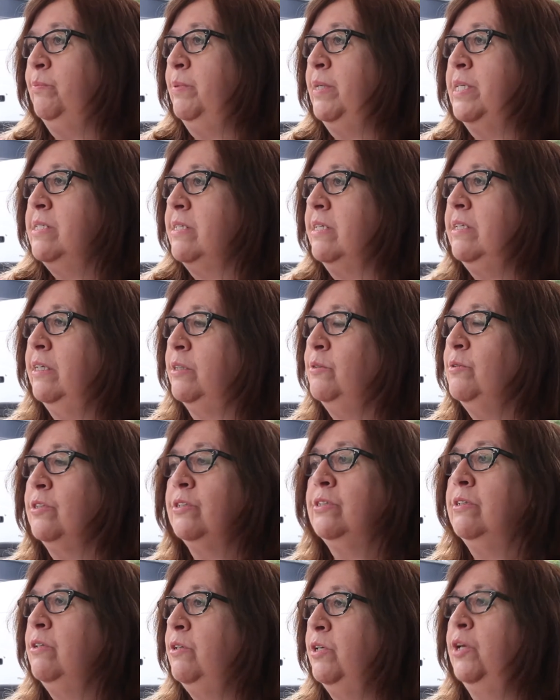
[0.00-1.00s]
because they don't
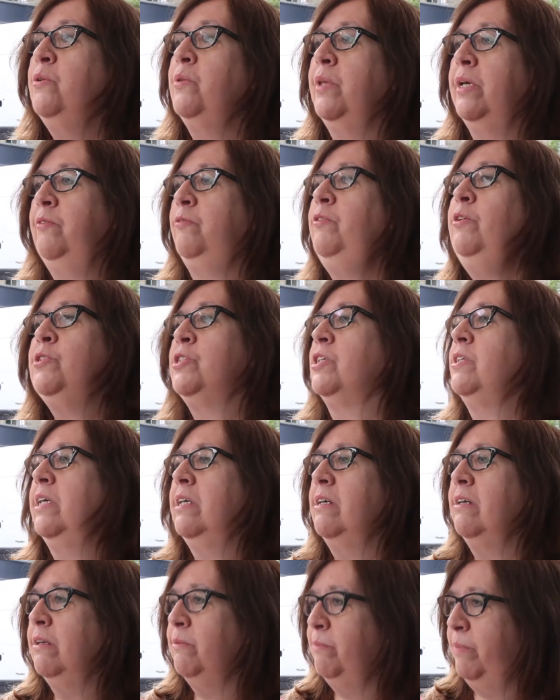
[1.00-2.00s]
know their future. They
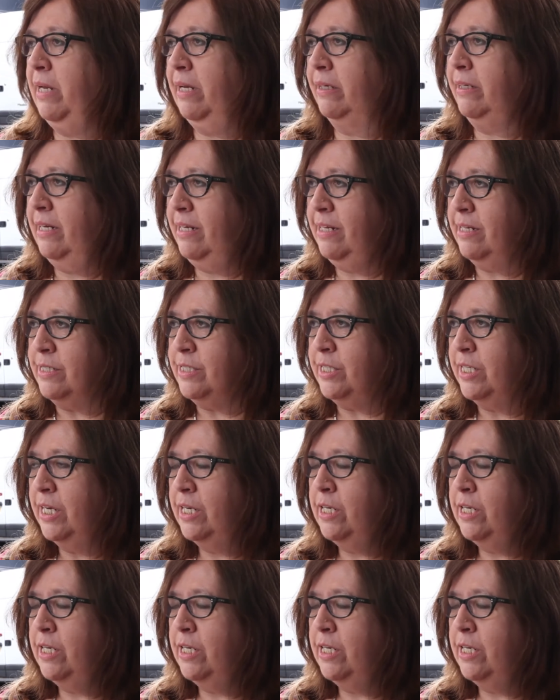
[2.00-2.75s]
can't plan ahead.